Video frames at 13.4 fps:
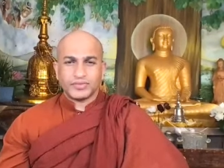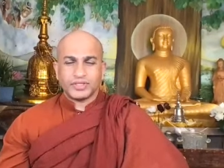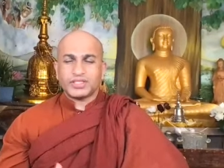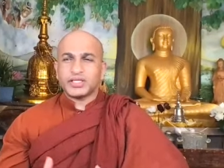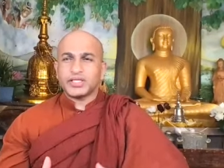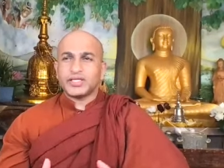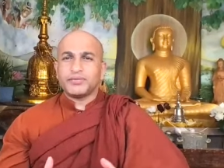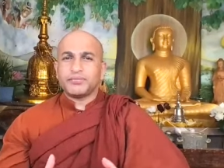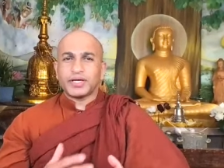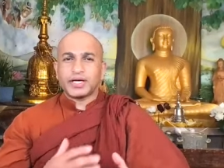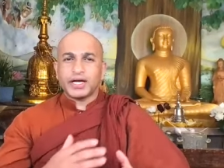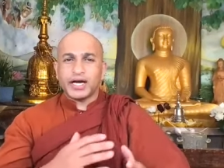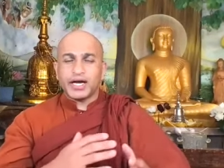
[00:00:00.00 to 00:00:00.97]
it's a
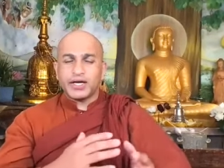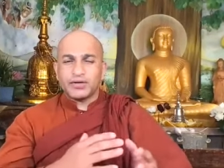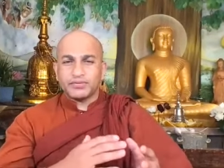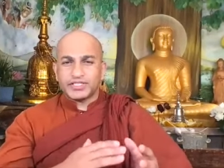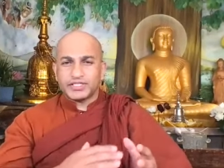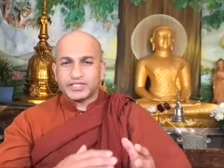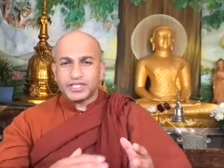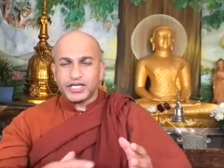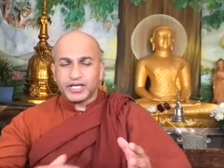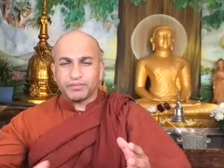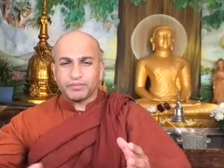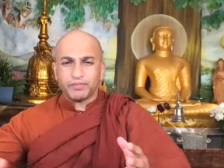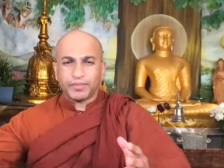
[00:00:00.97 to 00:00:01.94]
different kind of a
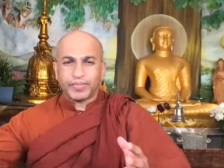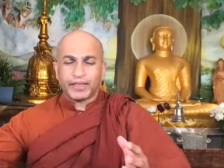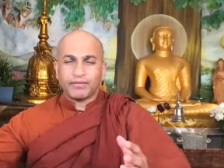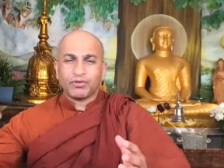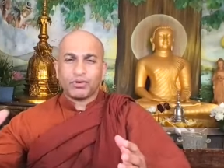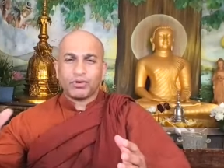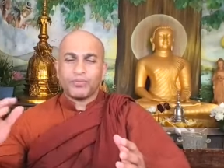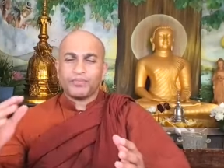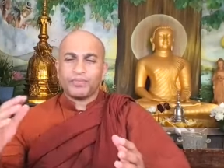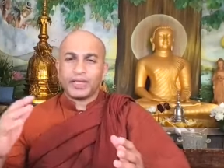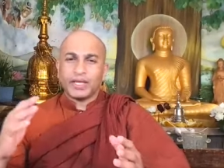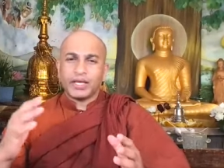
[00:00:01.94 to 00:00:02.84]
stream so